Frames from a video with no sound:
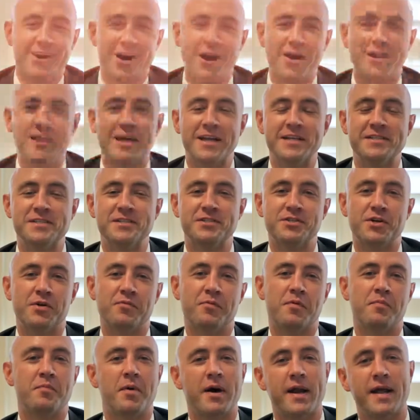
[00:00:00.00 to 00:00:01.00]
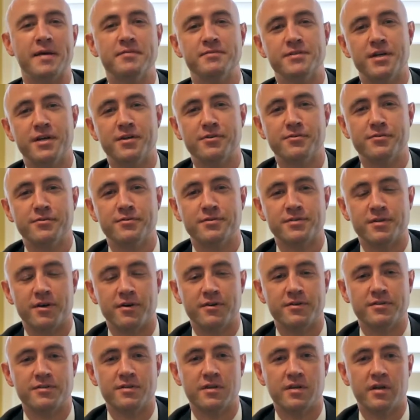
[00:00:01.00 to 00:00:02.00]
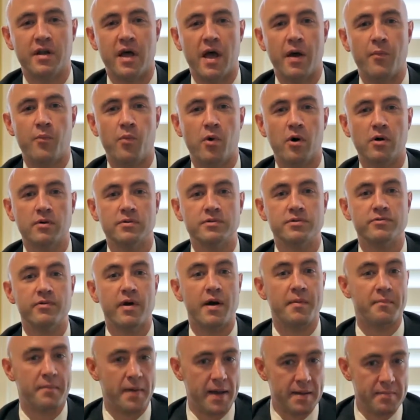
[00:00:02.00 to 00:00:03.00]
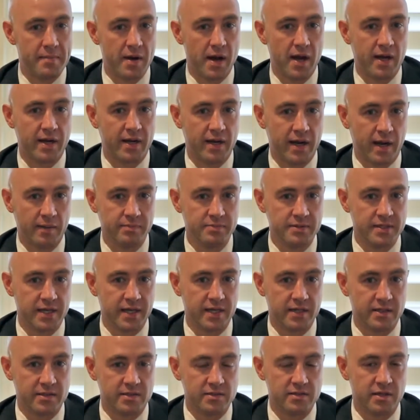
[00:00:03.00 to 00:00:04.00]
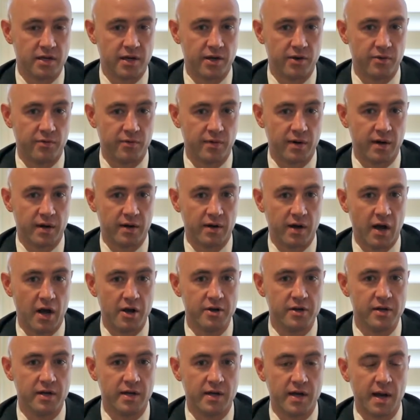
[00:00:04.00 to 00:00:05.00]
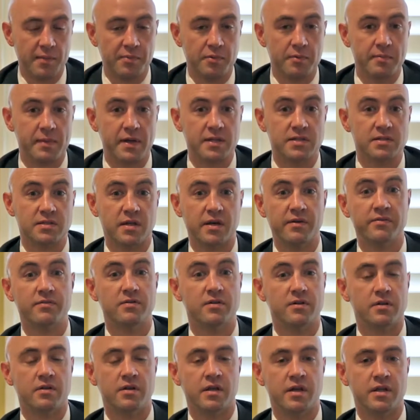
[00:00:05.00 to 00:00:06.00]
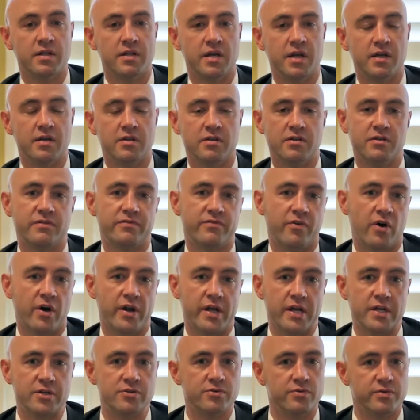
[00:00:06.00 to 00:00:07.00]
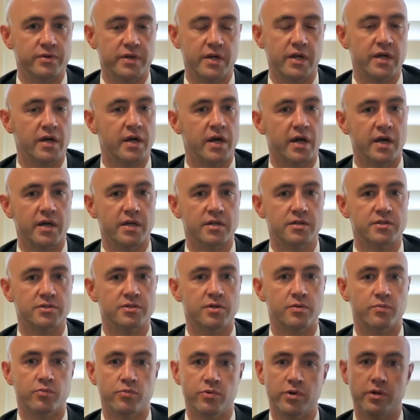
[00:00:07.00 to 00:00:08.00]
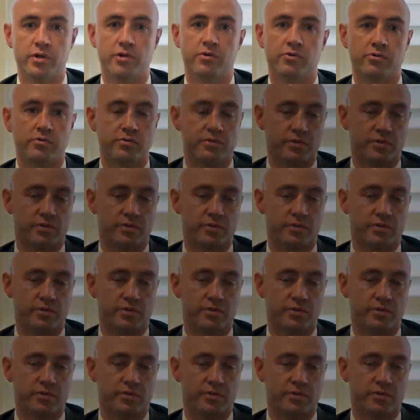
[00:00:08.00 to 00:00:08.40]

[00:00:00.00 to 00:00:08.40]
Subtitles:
Hi ladies and gentlemen, my name is Andrew Sorensen and welcome to our May market update. So only a couple of months left in the end of this financial year and some really good